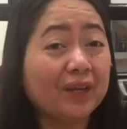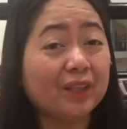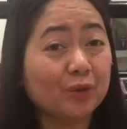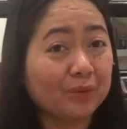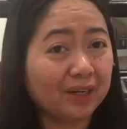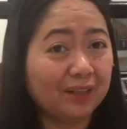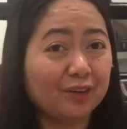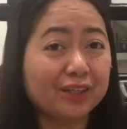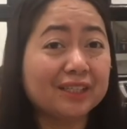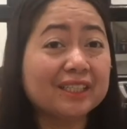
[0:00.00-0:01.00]
itong mga
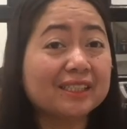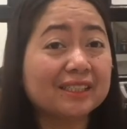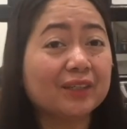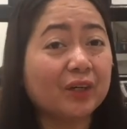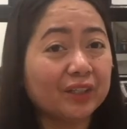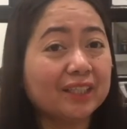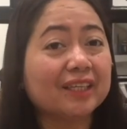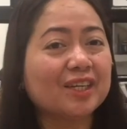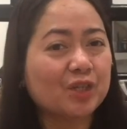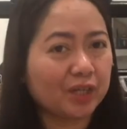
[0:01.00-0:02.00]
learnings ko that
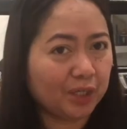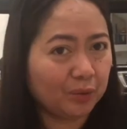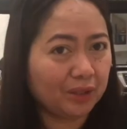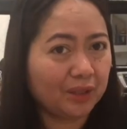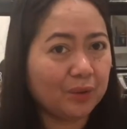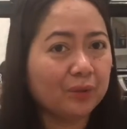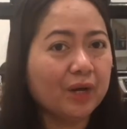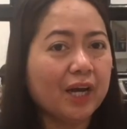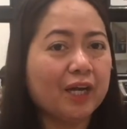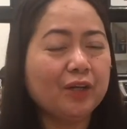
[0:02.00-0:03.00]
I shared with you,
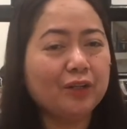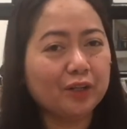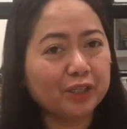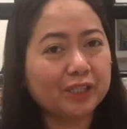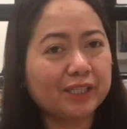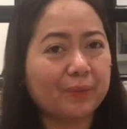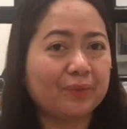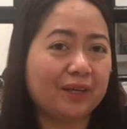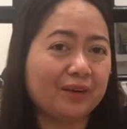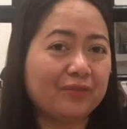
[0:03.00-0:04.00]
you learned
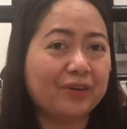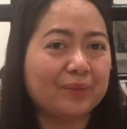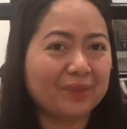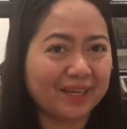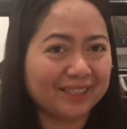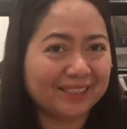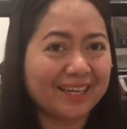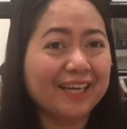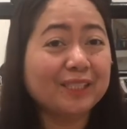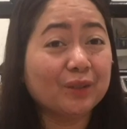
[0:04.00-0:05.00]
something from this.
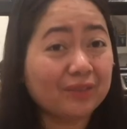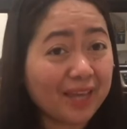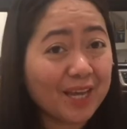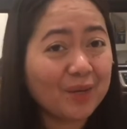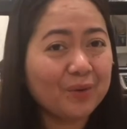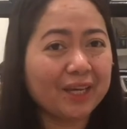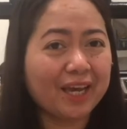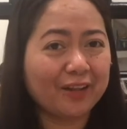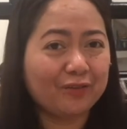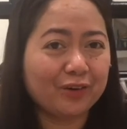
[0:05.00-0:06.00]
So thank you
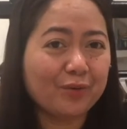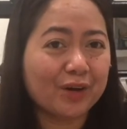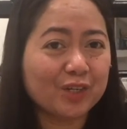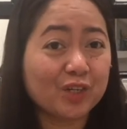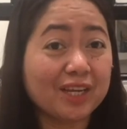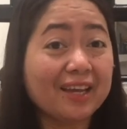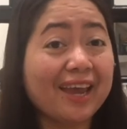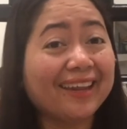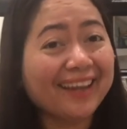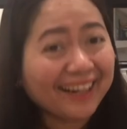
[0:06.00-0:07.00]
again for watching,
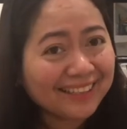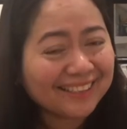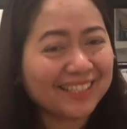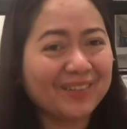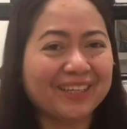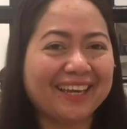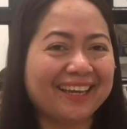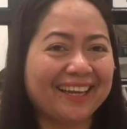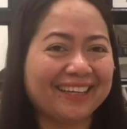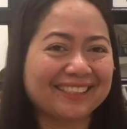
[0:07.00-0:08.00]
and I'll see you
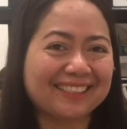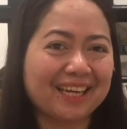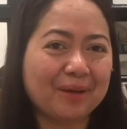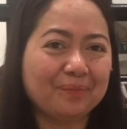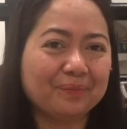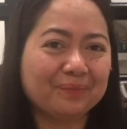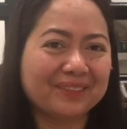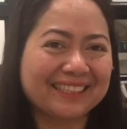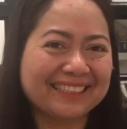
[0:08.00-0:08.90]
again next time.